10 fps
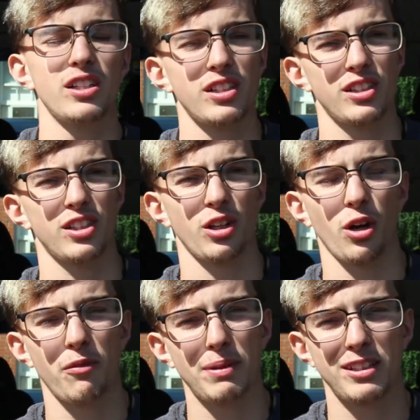So
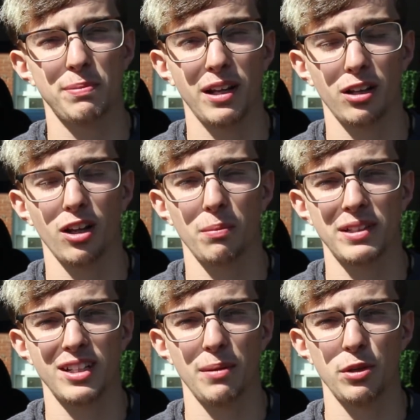I've been spending a lot of
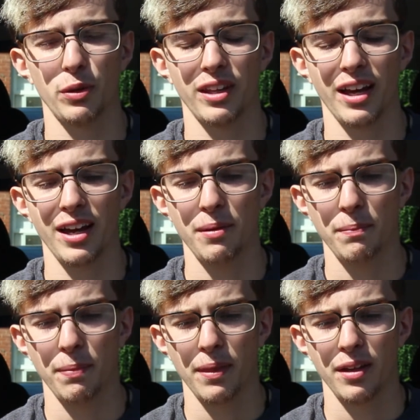my time doing that.
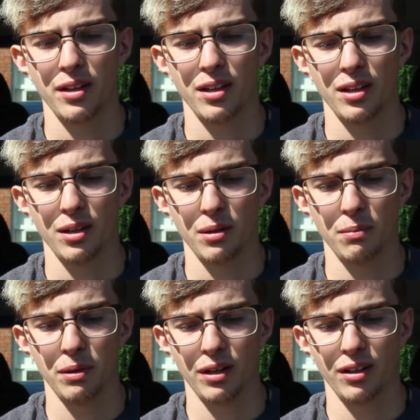
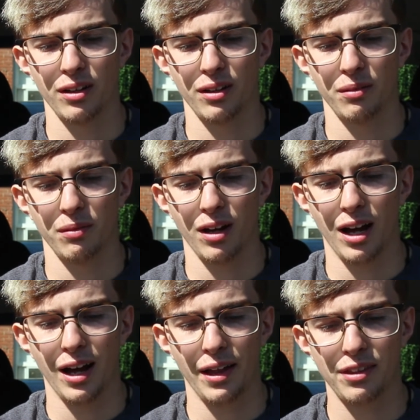But
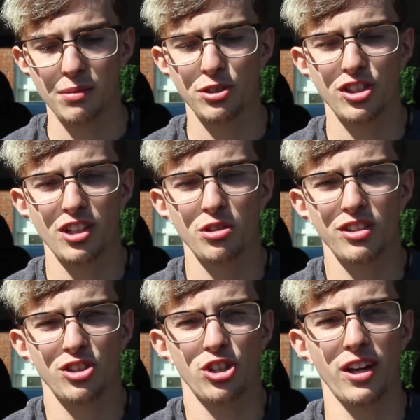I think I'm just going to use
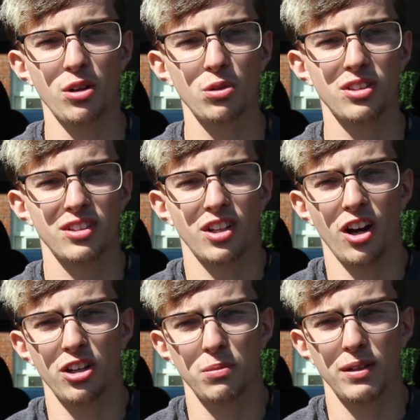this channel to
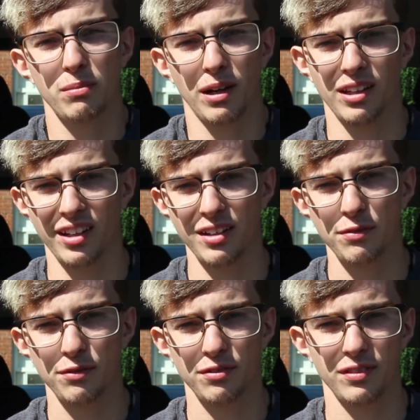document my
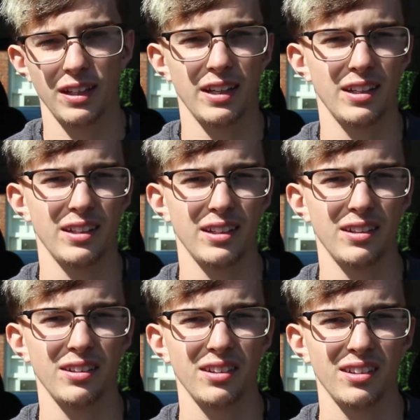life
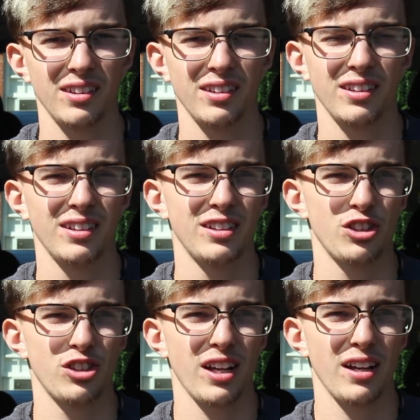and
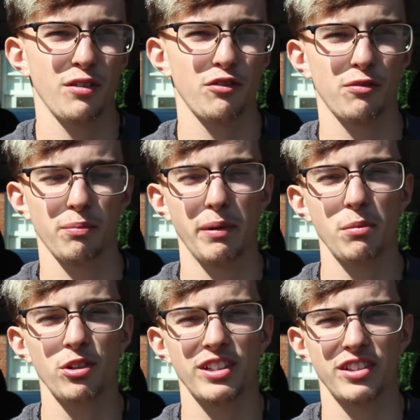just have
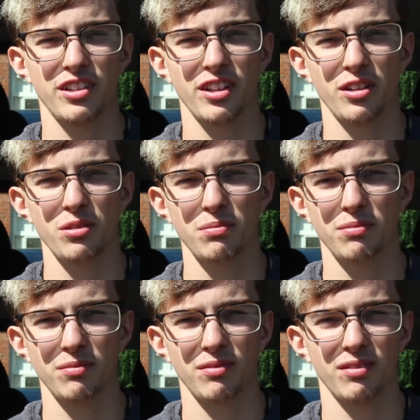memories, you know,
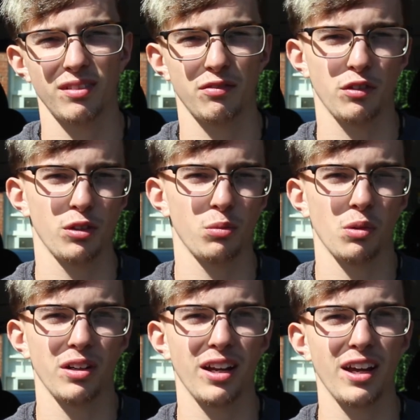for
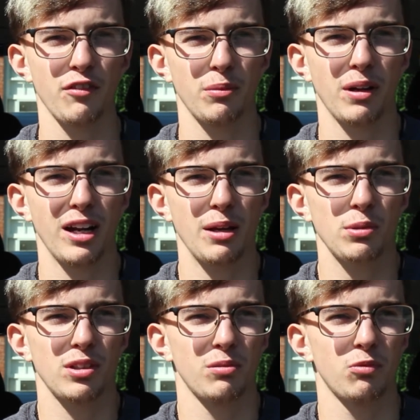one day if I'm not
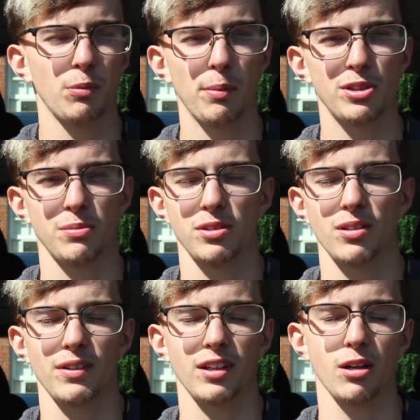able to remember some
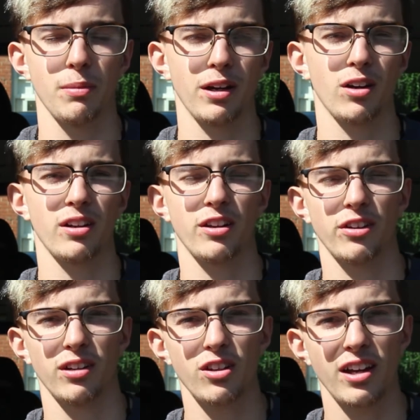stuff, I can come back on
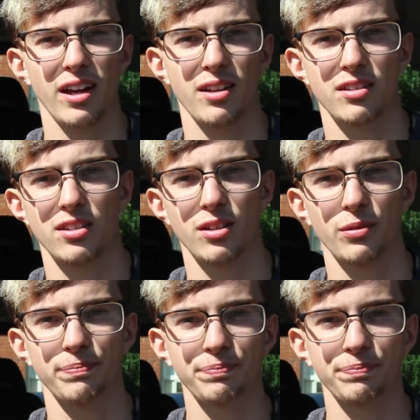here and look at it. So